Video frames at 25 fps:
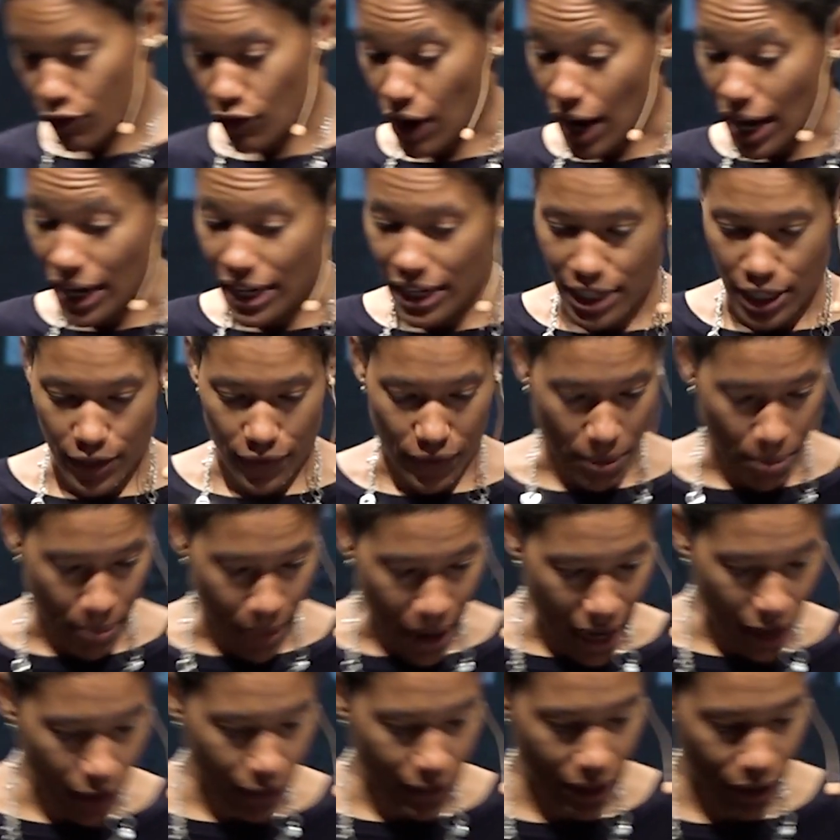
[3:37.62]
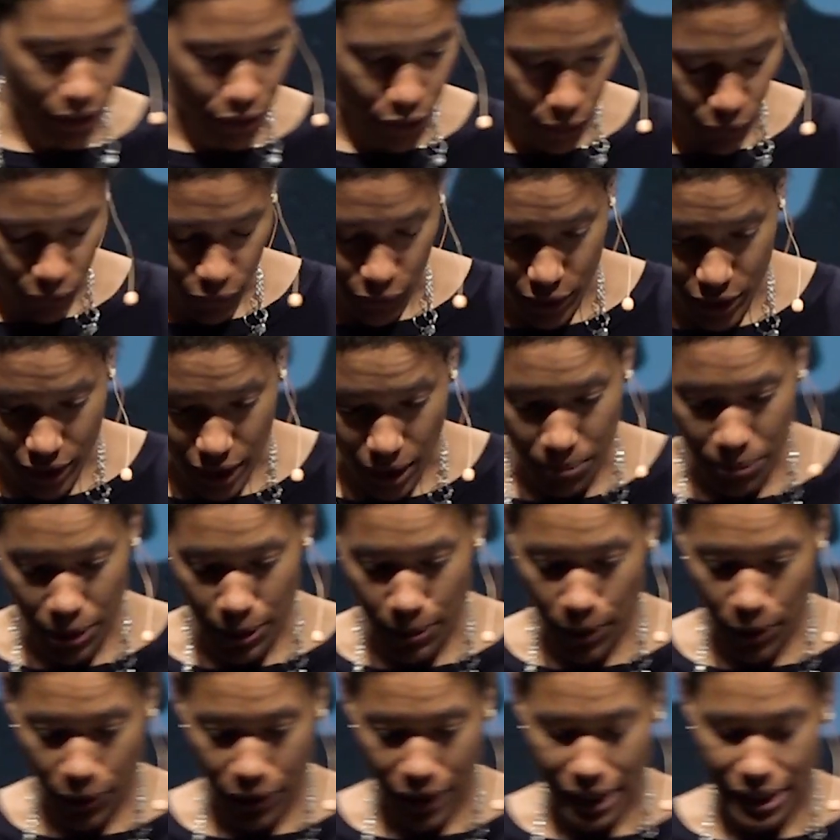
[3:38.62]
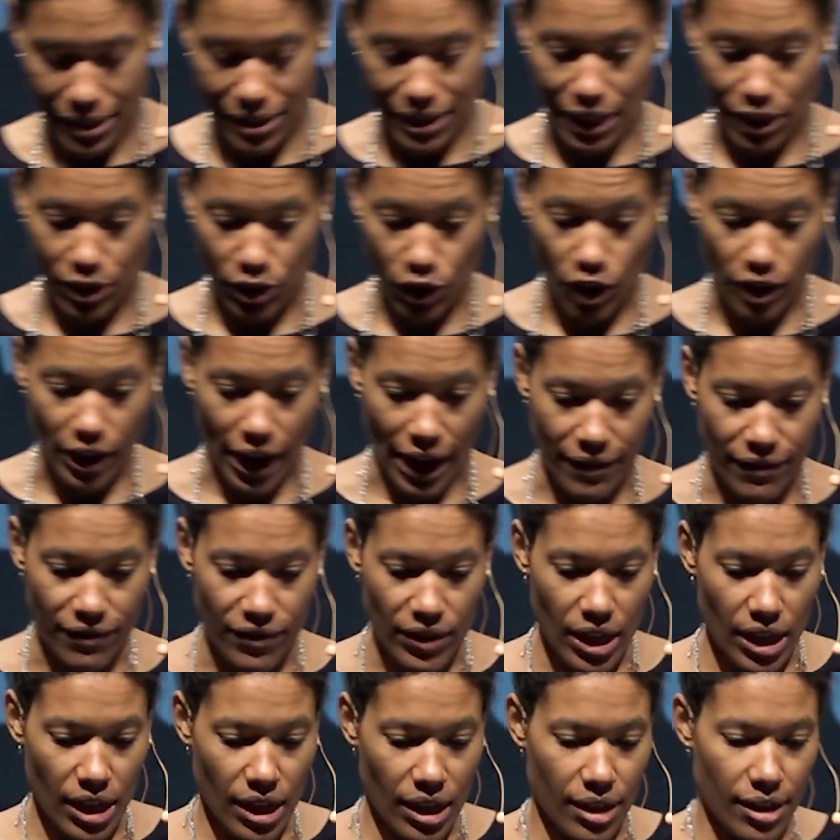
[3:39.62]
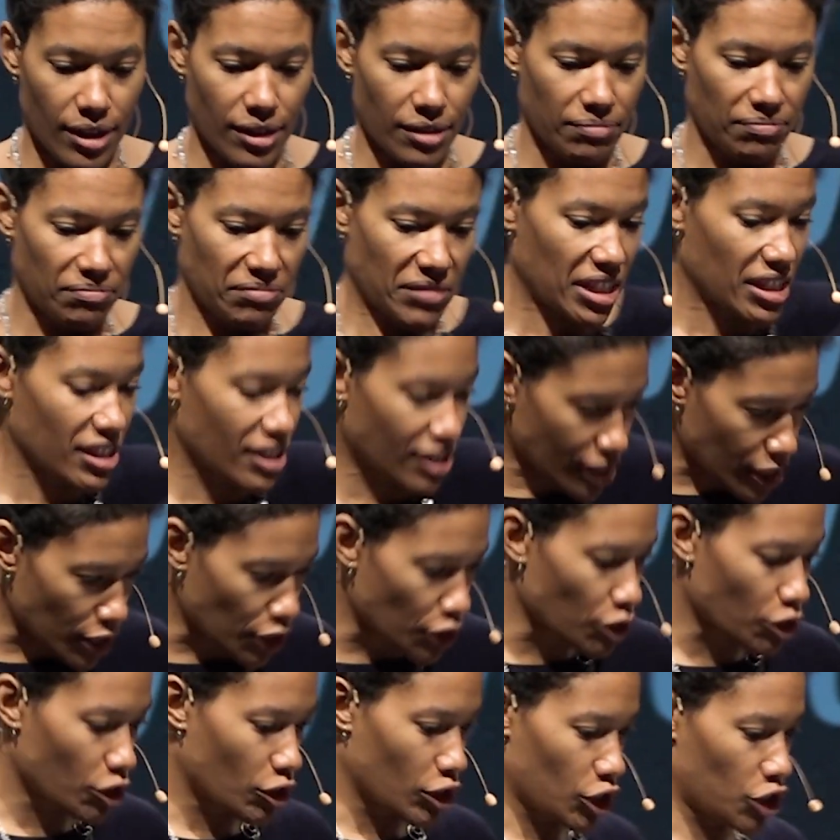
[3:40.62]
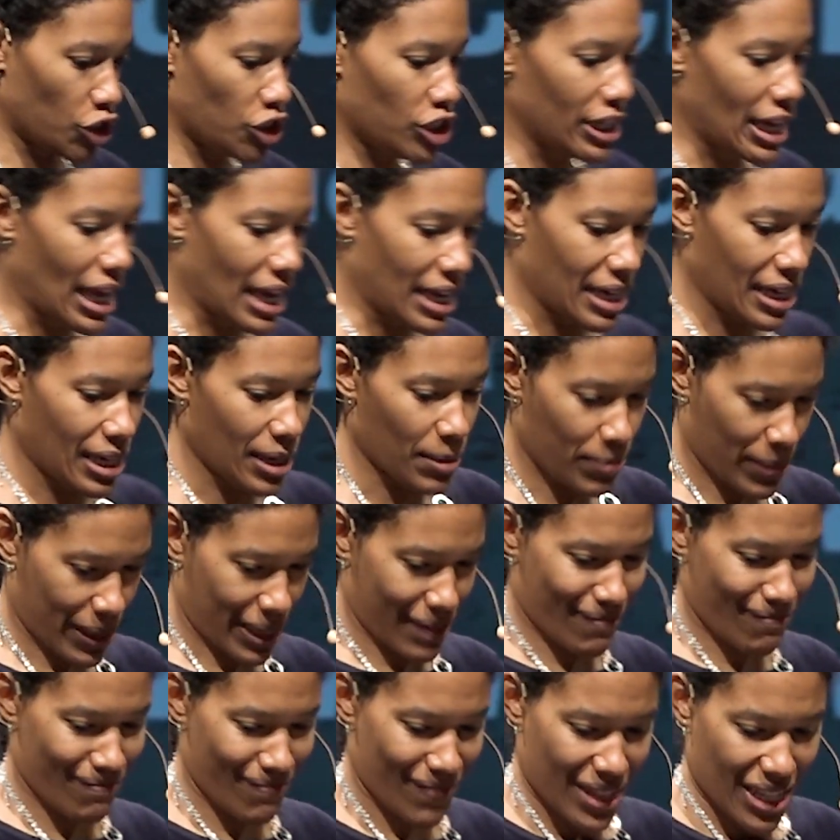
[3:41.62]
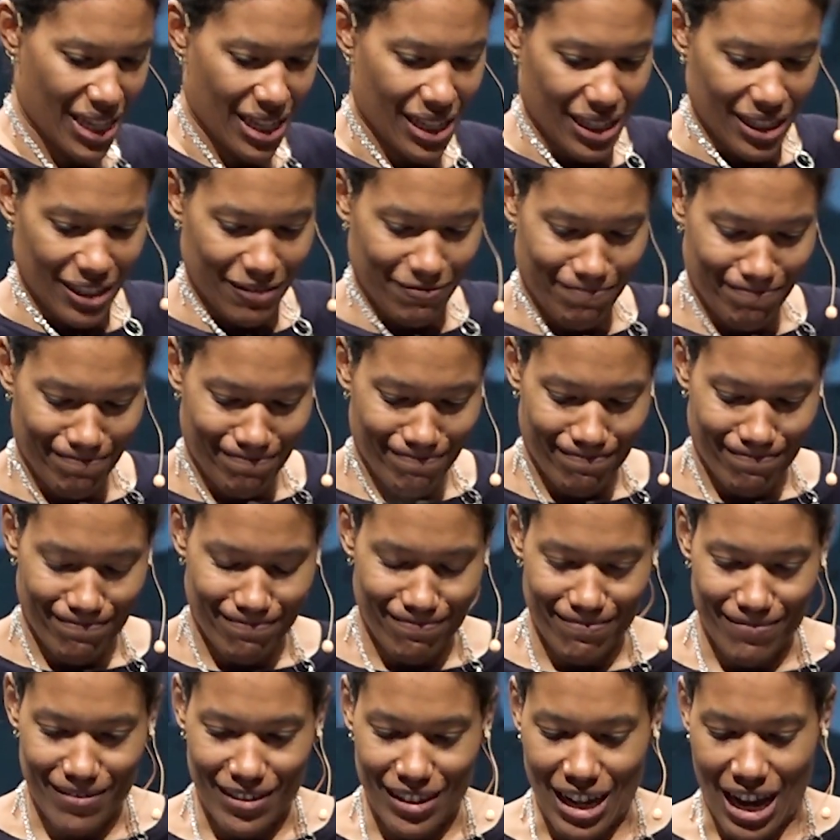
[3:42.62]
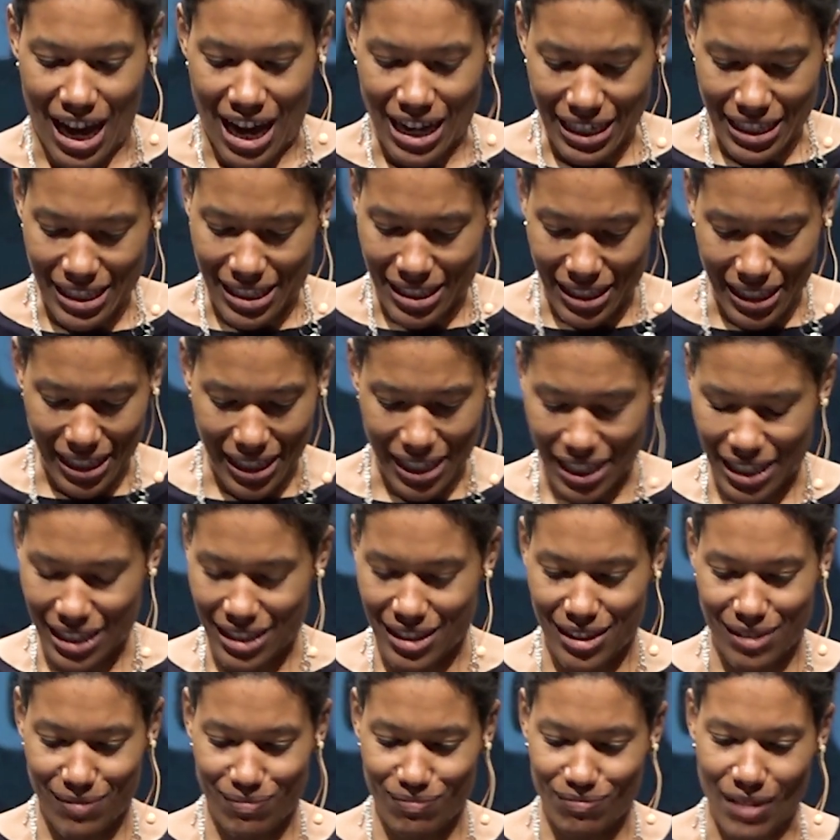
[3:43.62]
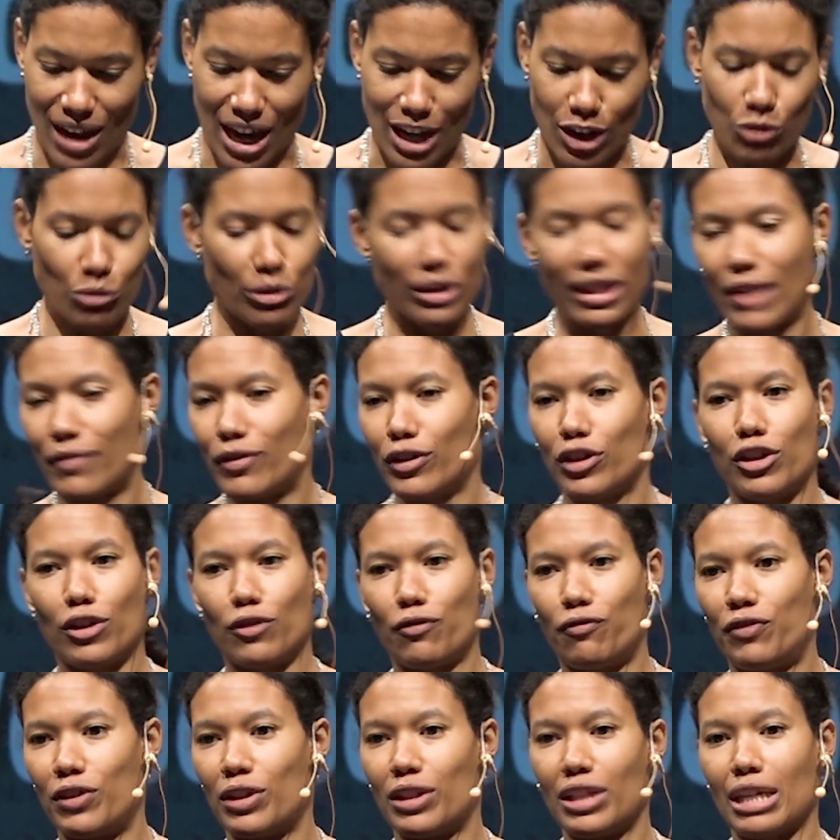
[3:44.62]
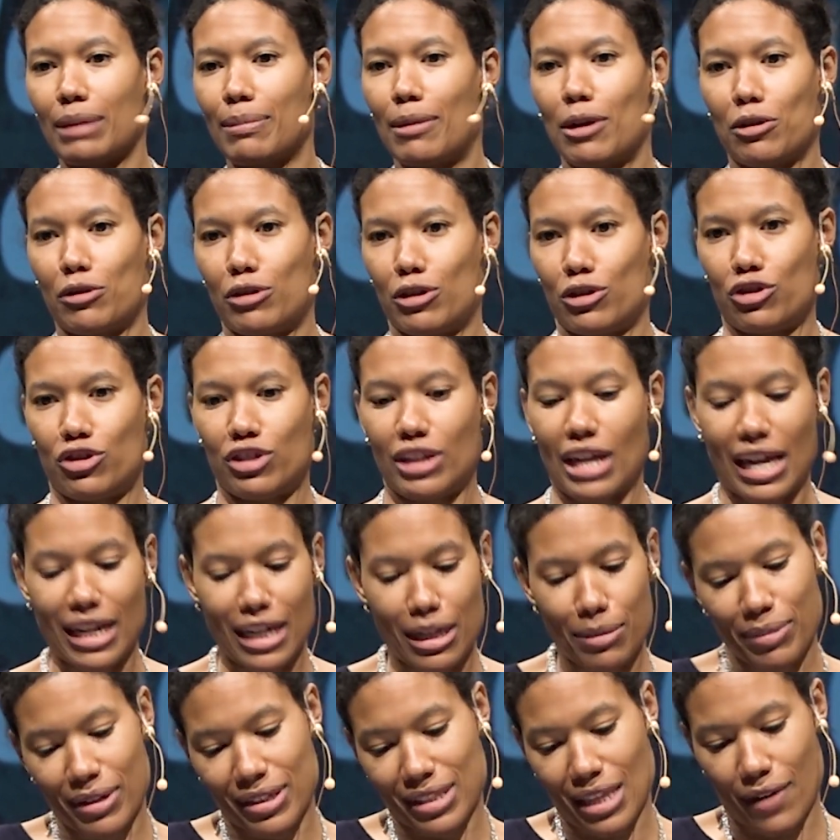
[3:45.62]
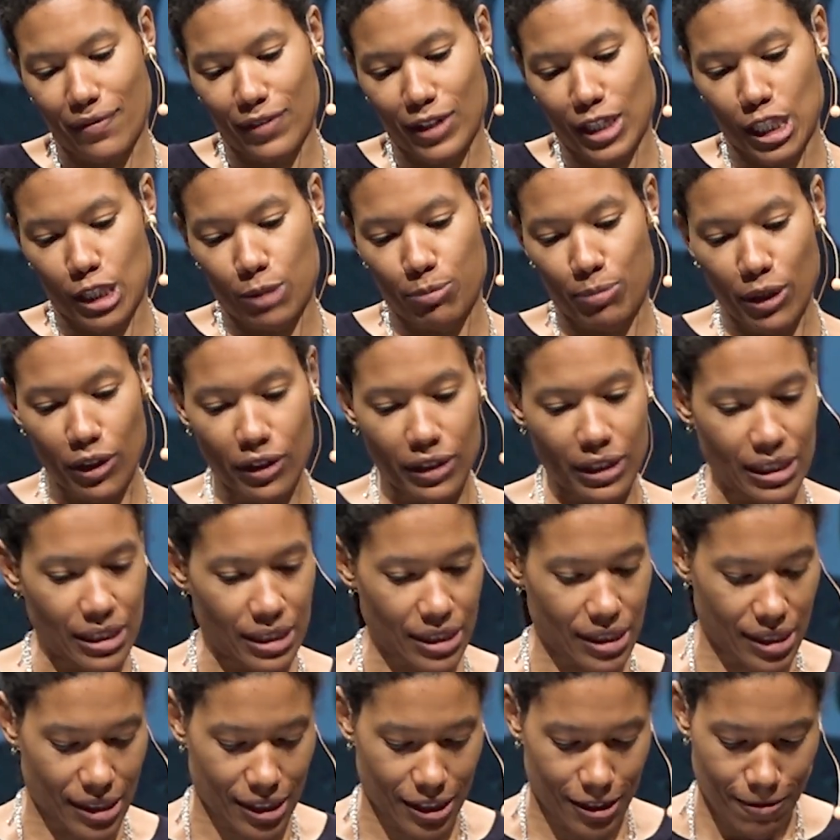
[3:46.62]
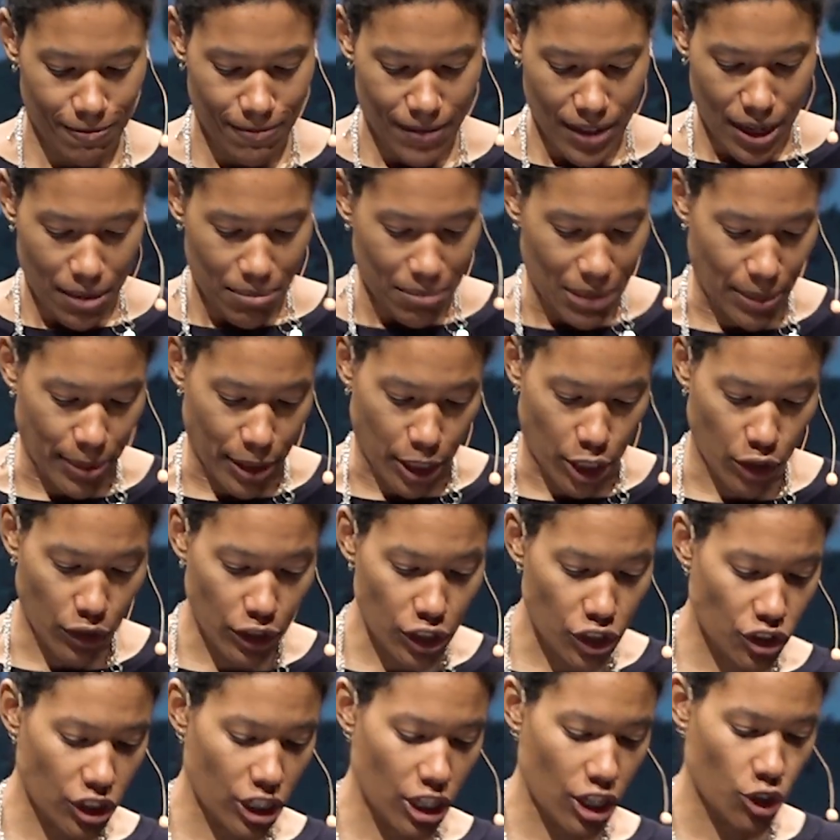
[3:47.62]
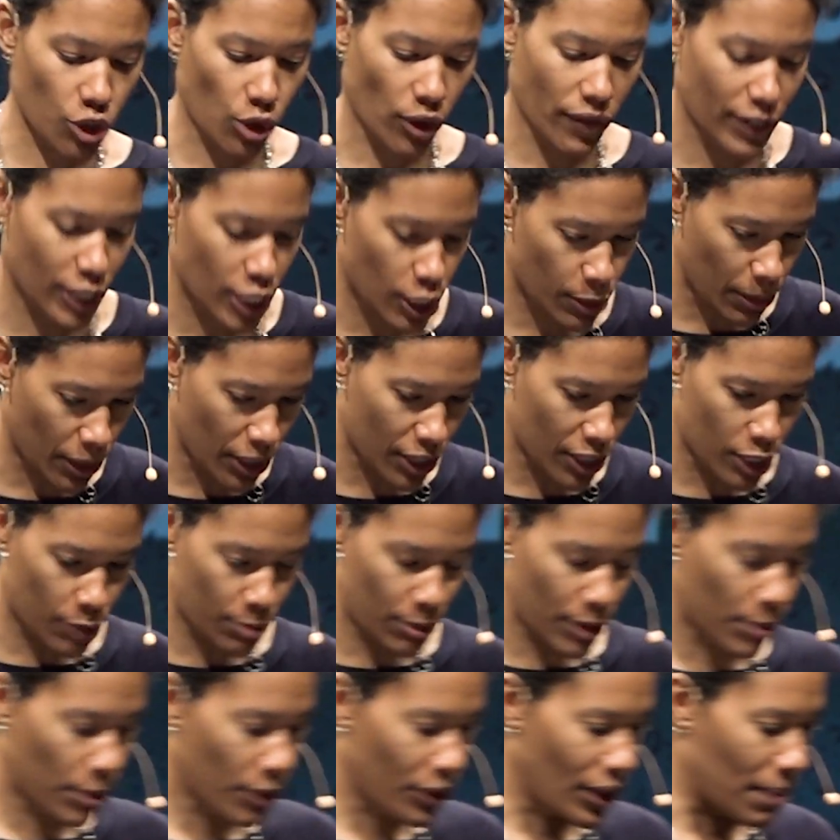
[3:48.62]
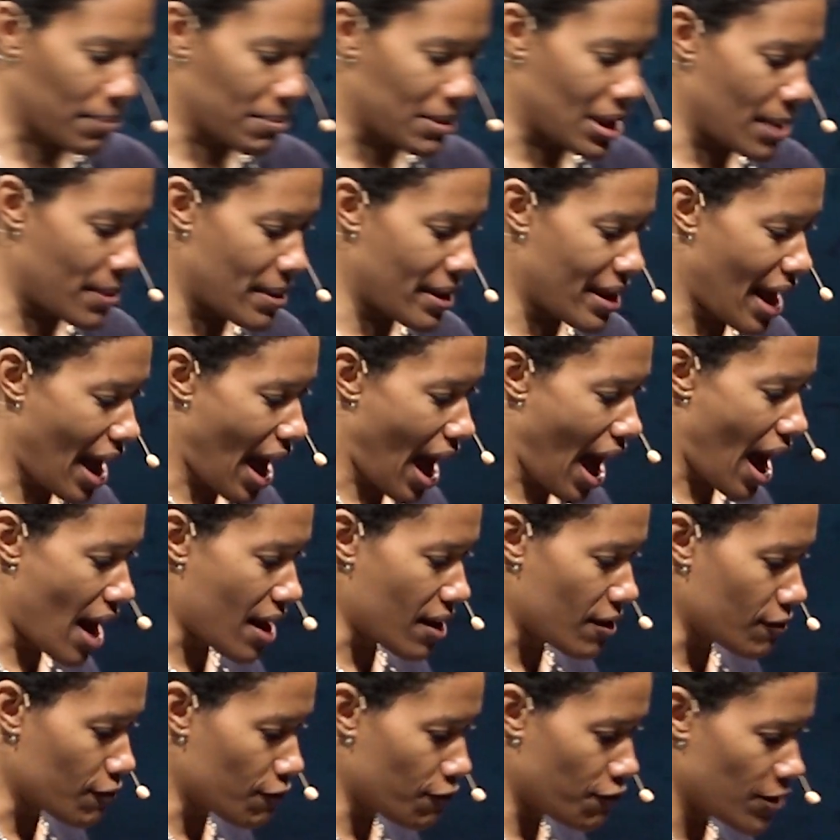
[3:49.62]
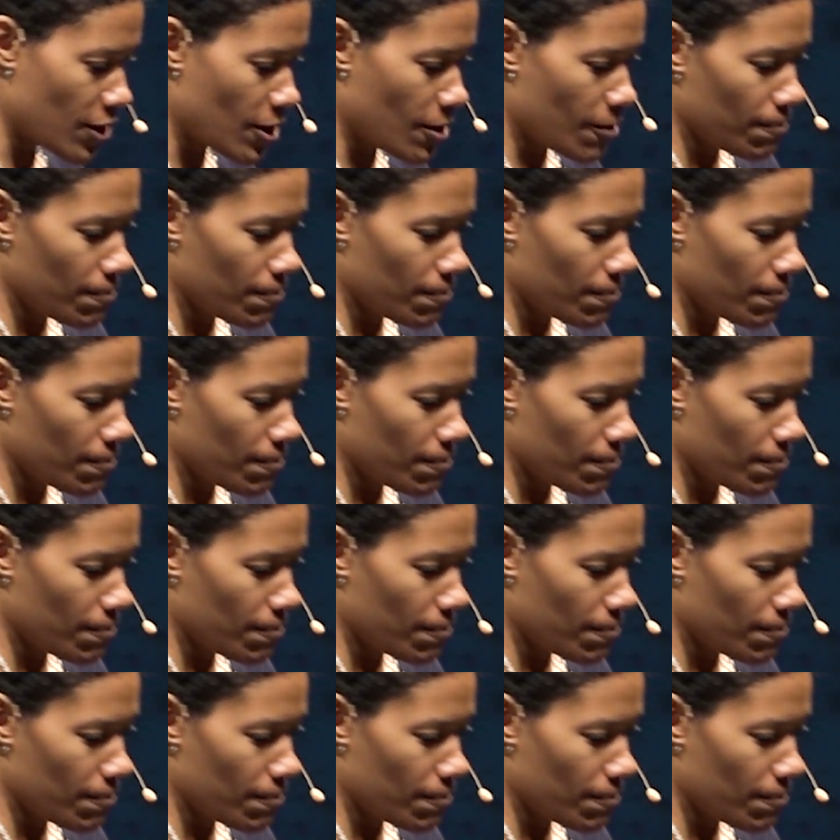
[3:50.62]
variety of different backgrounds, and for some people, they say, look, I've considered Christianity, but honestly, I don't really have a good feeling about Christianity because I've experienced maybe Christians, or I've experienced people that maybe have